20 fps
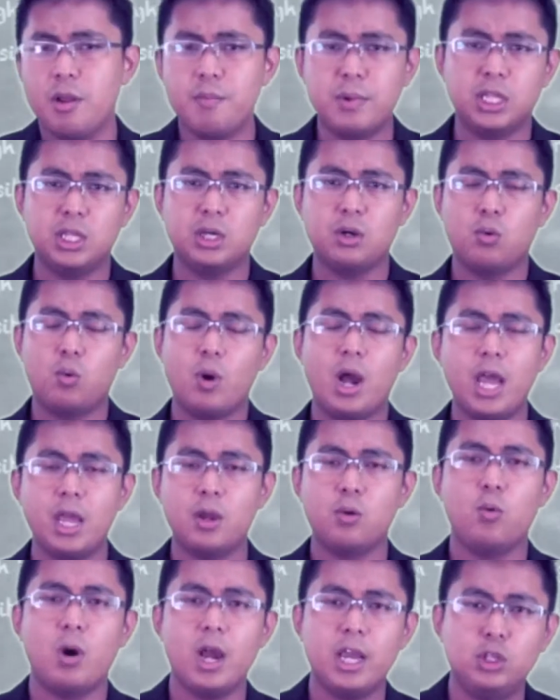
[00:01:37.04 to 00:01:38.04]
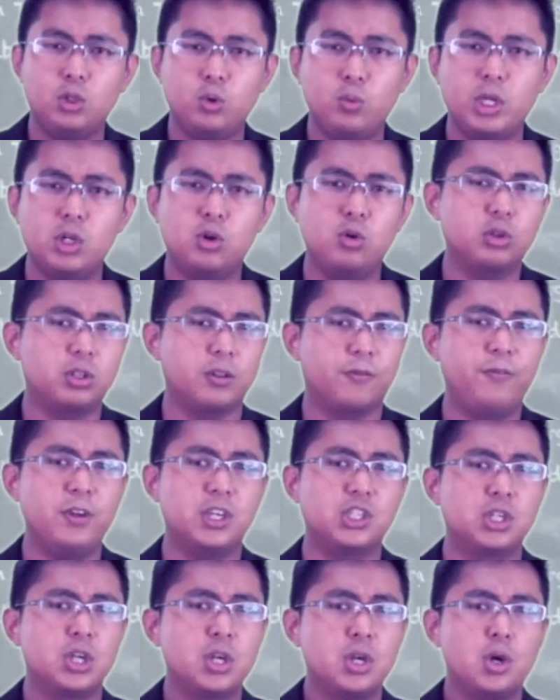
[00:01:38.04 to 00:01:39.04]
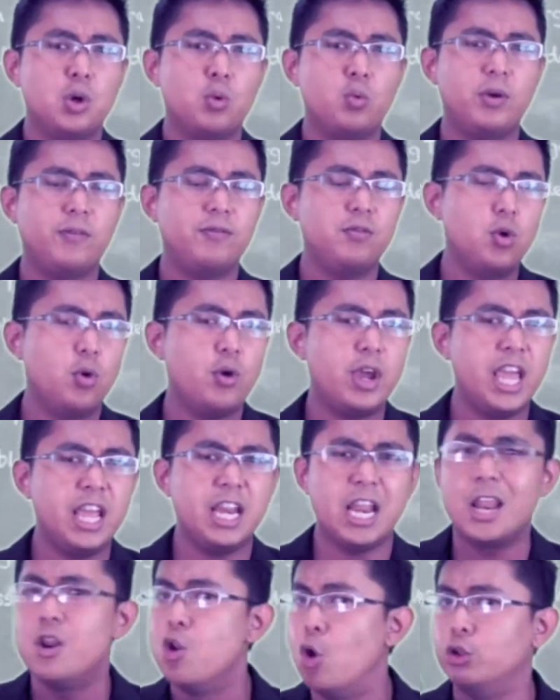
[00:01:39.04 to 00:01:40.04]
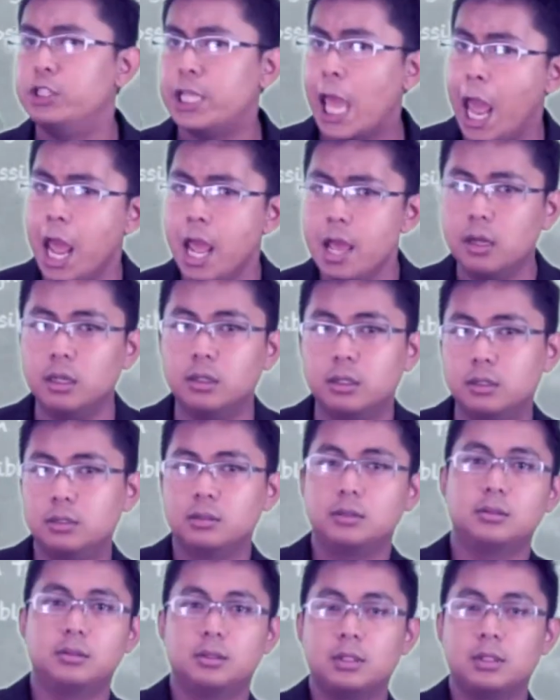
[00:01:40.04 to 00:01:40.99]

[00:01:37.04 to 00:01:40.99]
Grandmother, why do we cook the fish with no head and no tail?